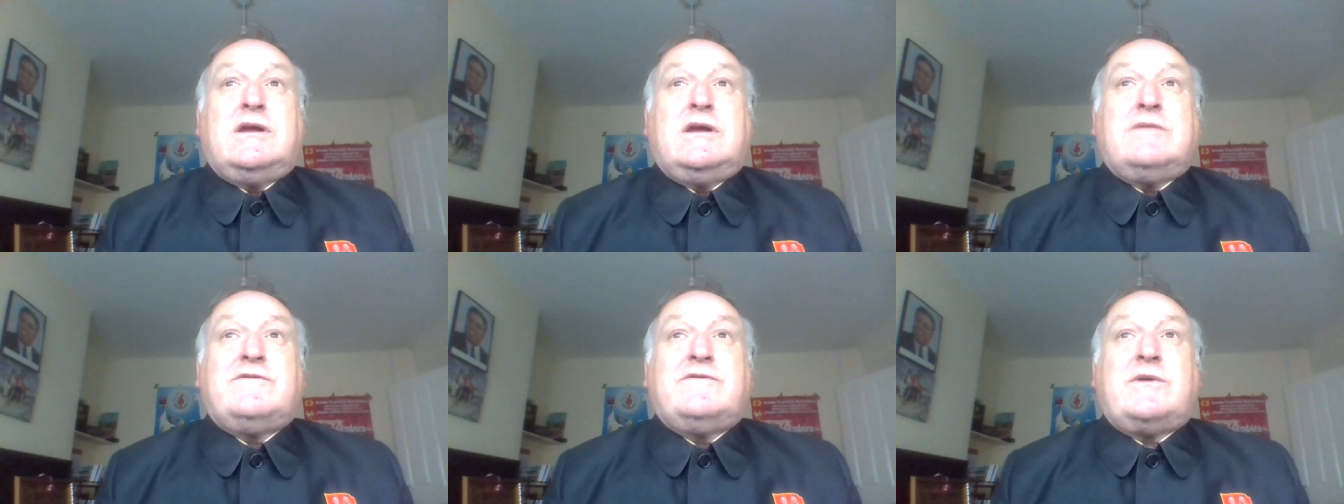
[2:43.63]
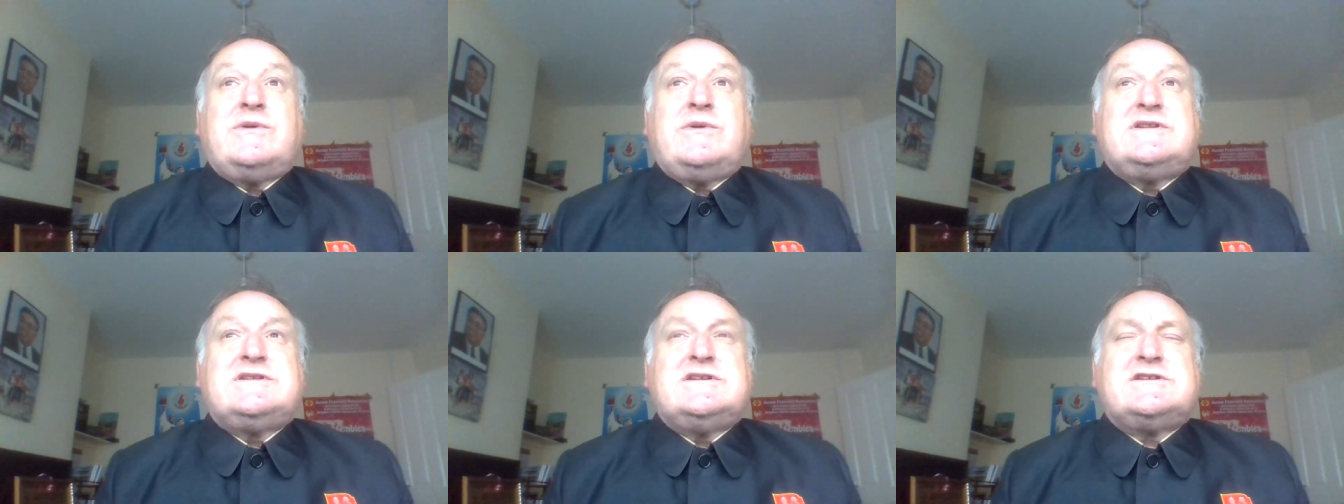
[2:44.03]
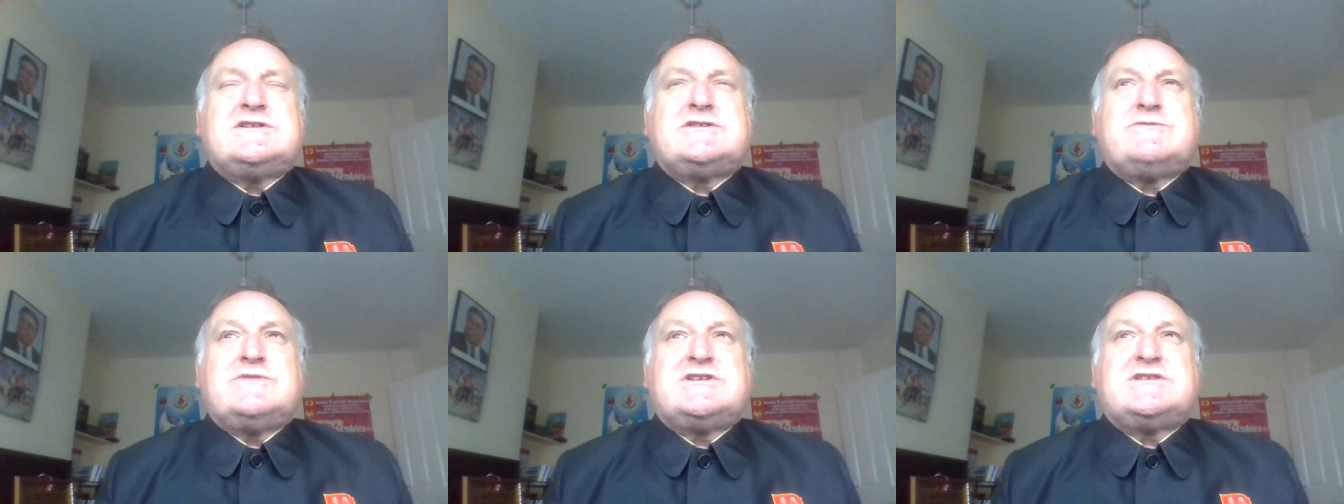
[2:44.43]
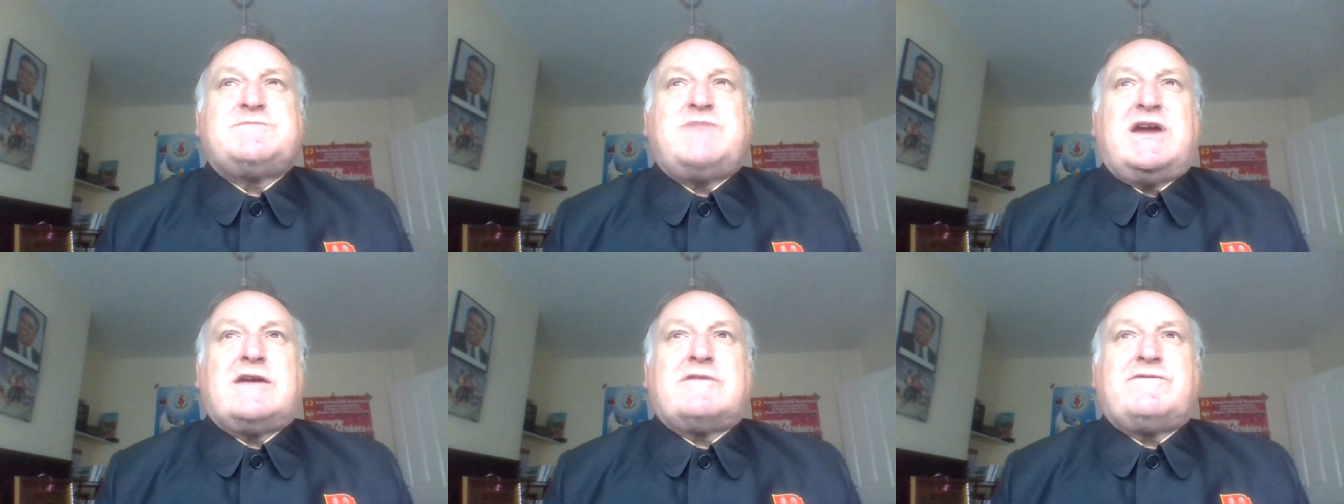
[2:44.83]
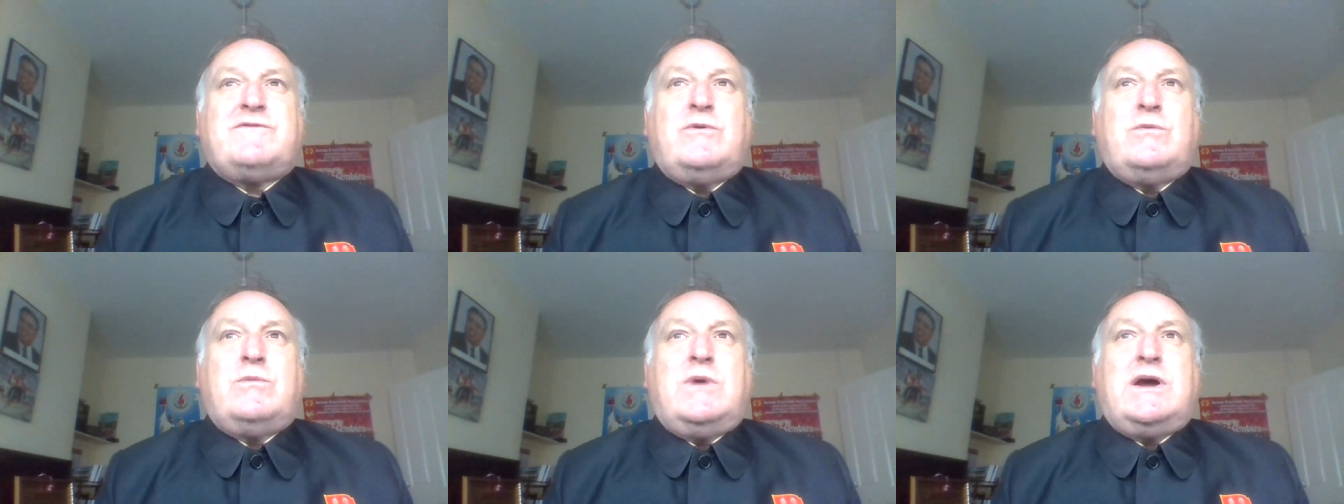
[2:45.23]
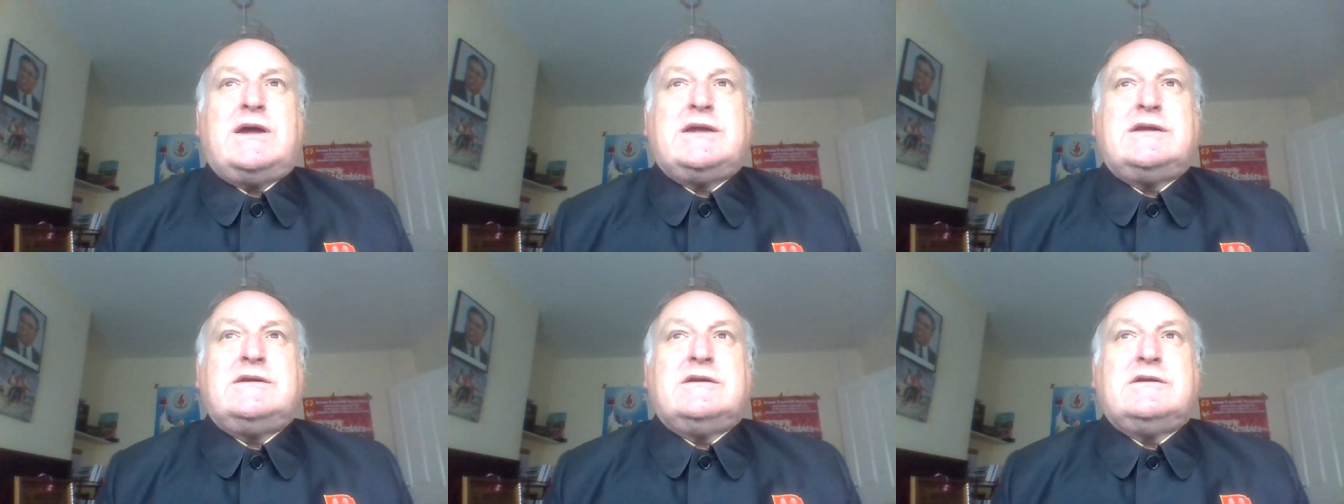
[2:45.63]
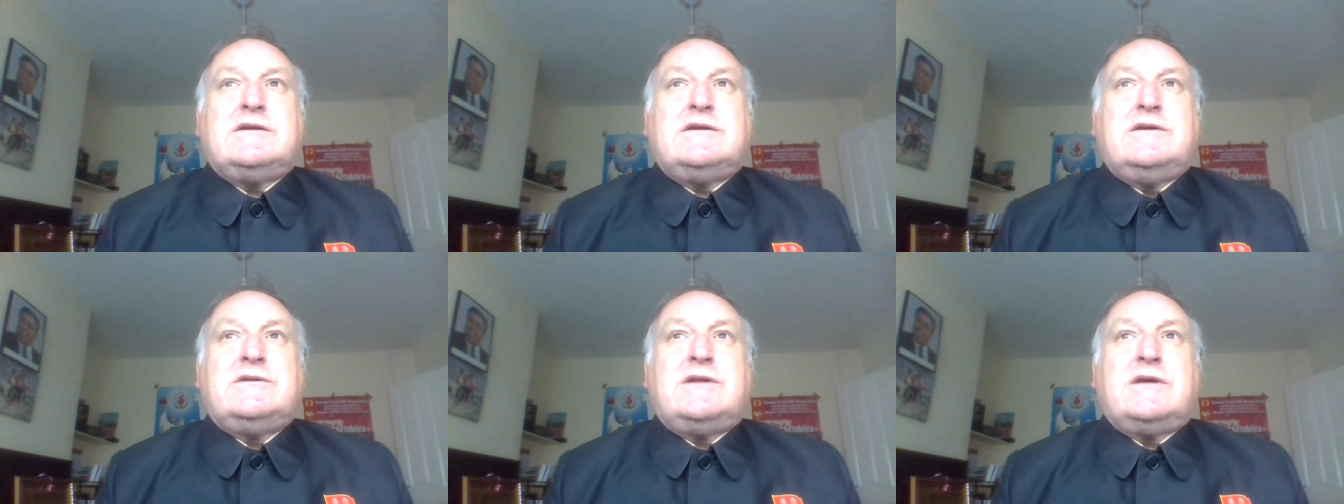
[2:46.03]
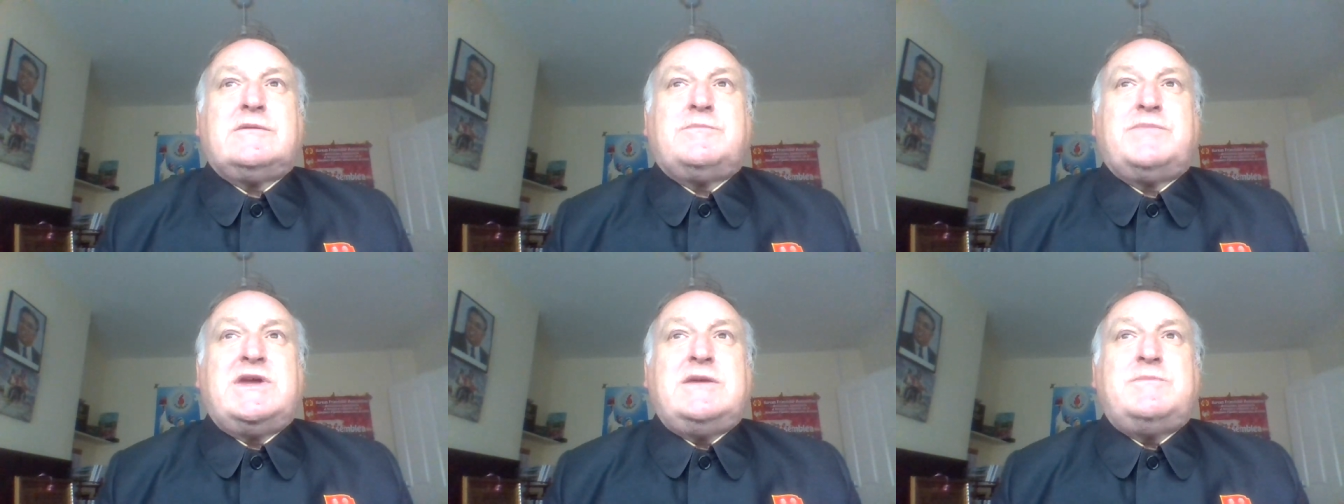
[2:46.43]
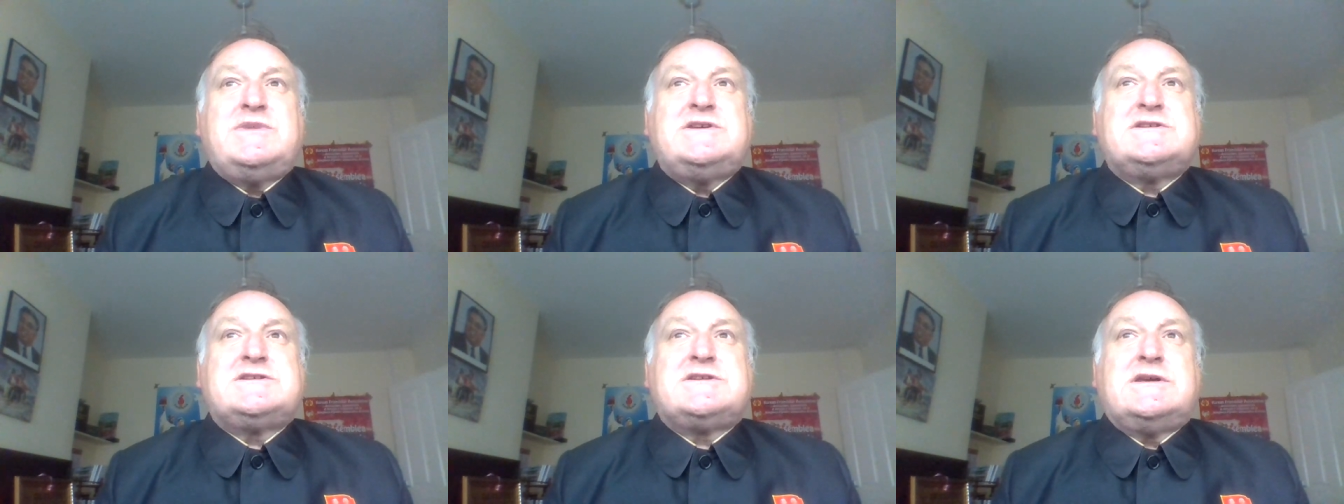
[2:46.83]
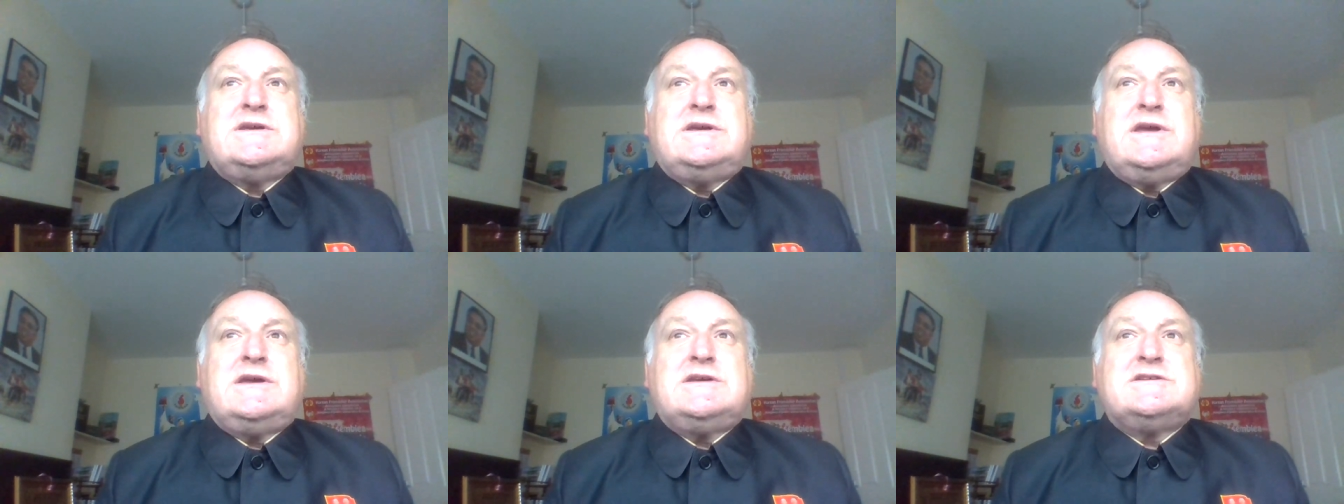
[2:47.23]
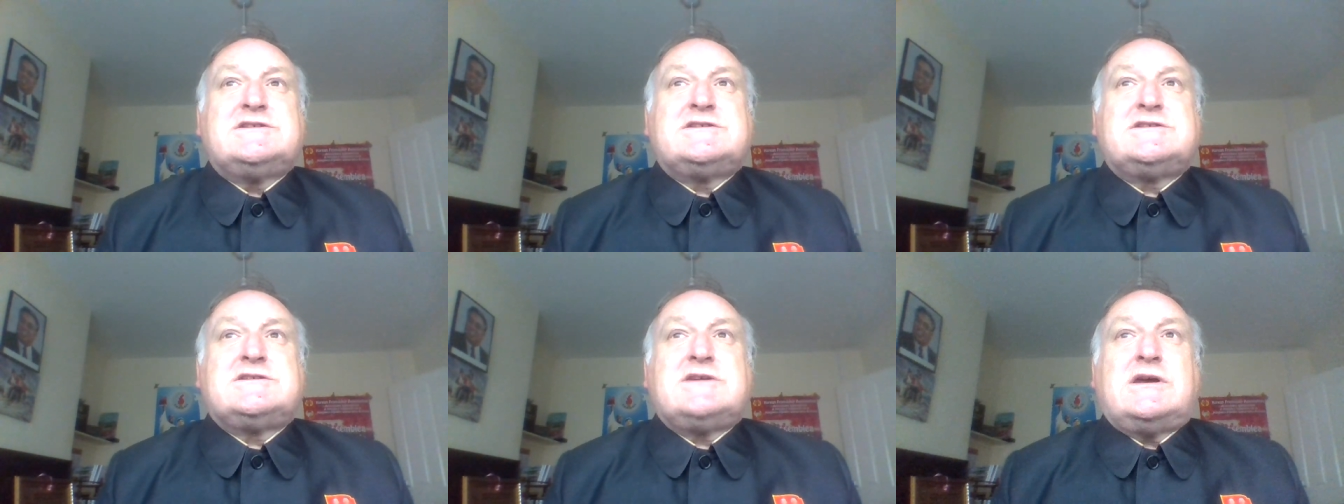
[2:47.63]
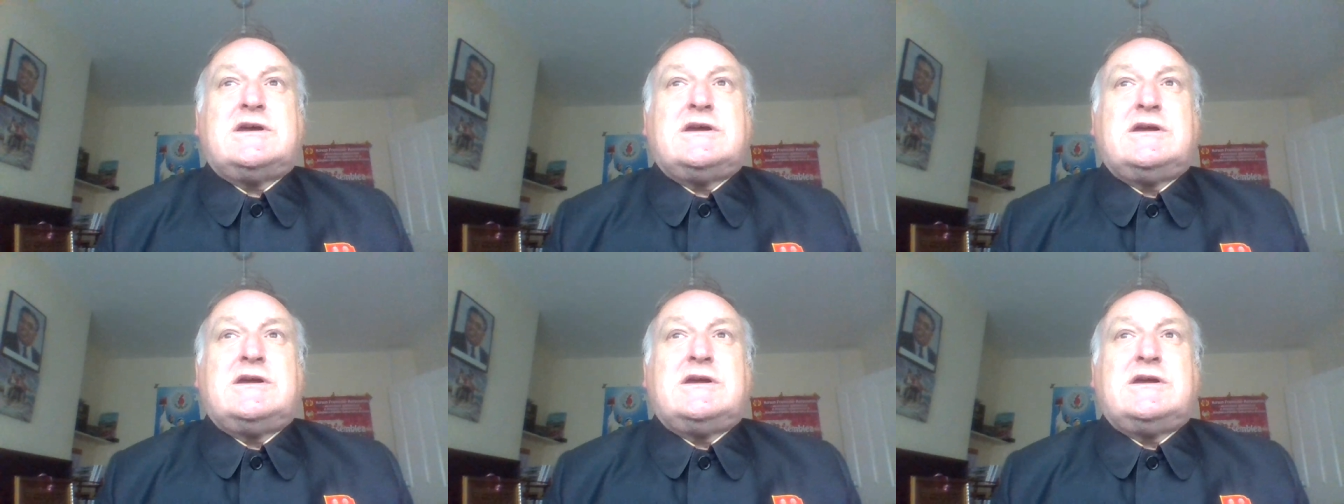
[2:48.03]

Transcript: and very disrespectful way. BBC is